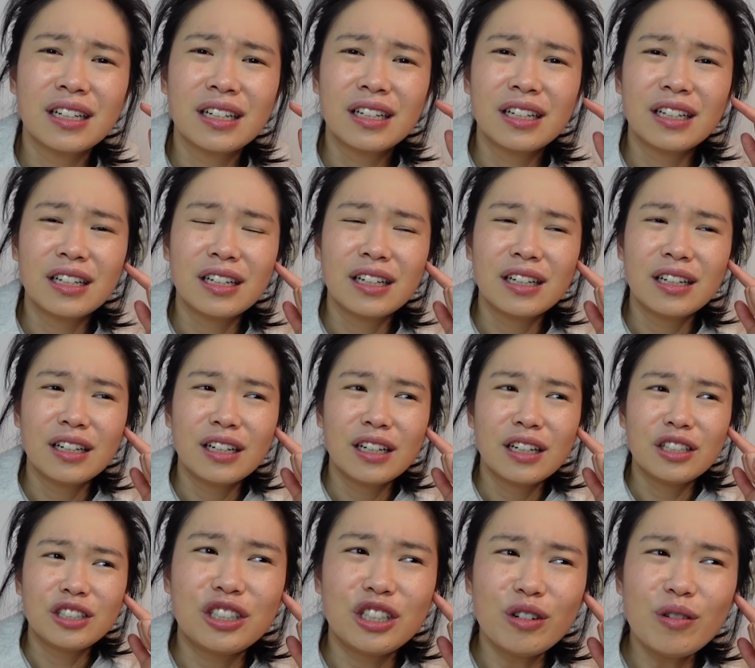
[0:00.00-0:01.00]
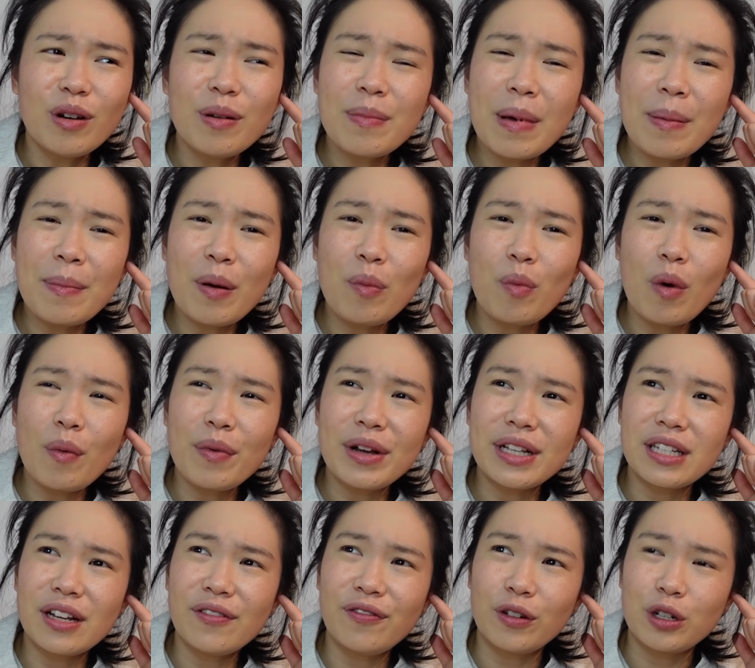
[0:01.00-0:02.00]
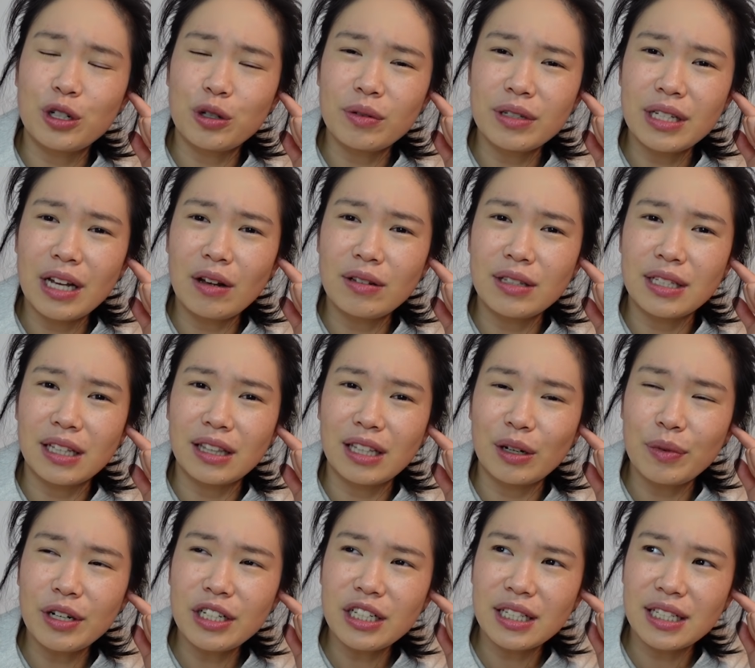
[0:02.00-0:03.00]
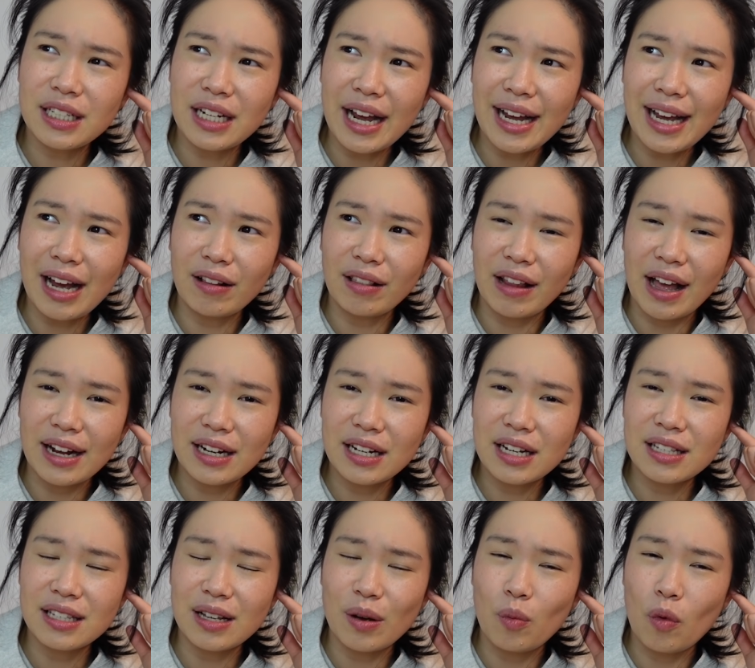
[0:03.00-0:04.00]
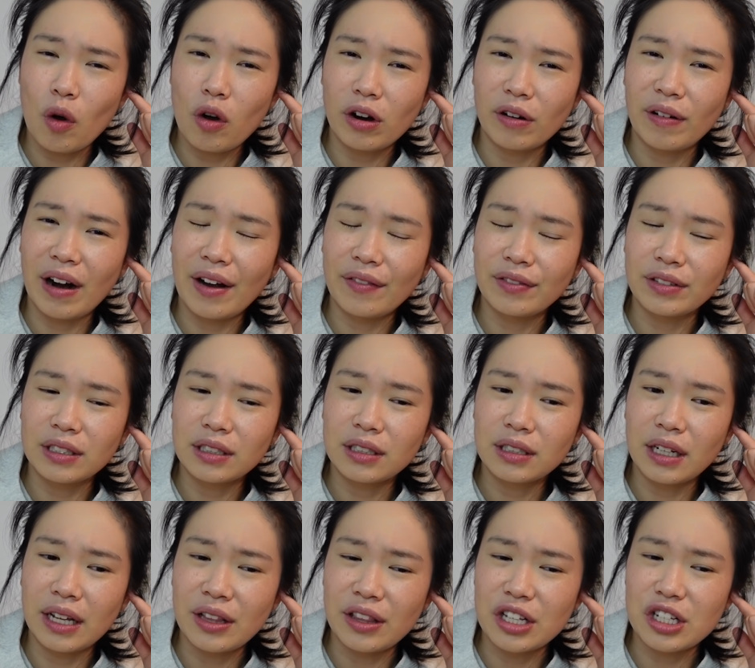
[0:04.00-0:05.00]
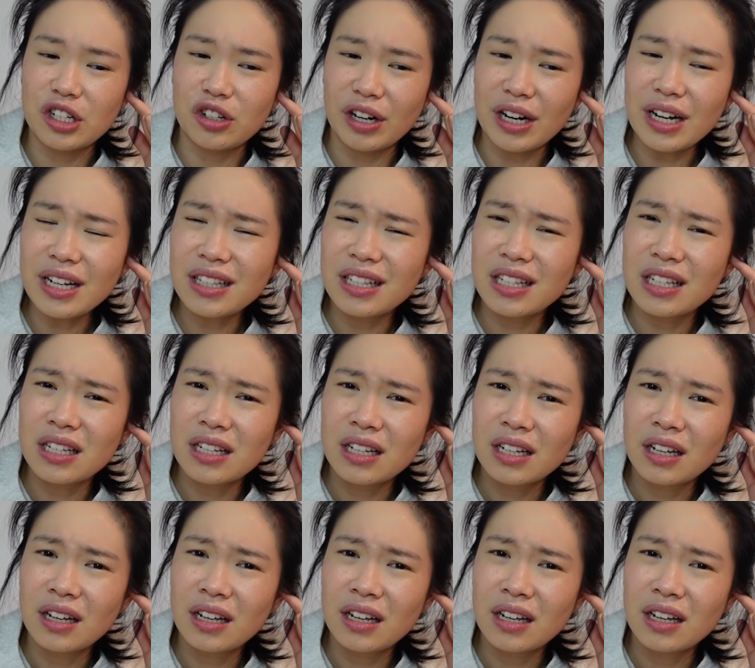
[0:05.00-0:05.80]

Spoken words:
what? Do you remember what we did for Zhongcaozi? Did we just take our lanterns and walk around in the streets?